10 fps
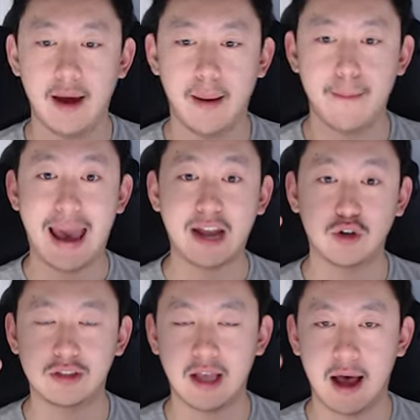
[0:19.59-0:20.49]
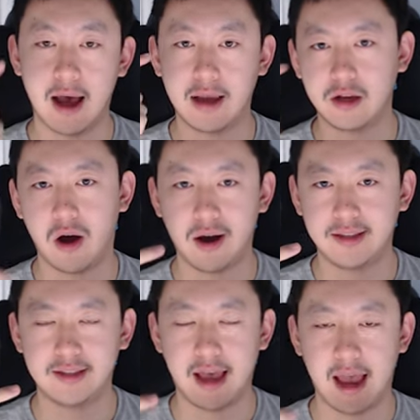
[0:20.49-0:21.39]
batter's eye,
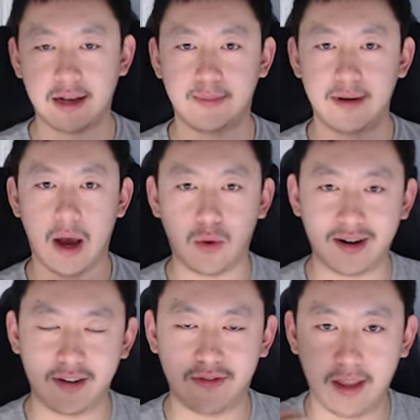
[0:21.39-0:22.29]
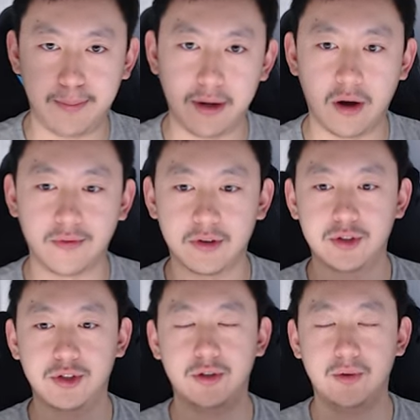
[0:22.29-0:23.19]
contact, but now we're going to flip it over
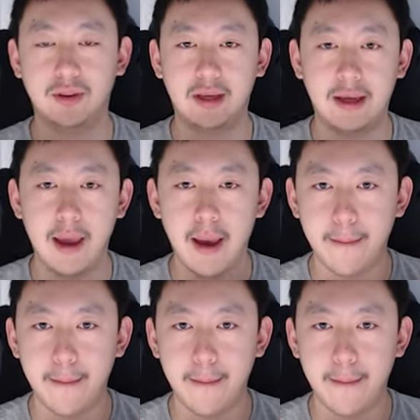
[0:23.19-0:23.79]
to the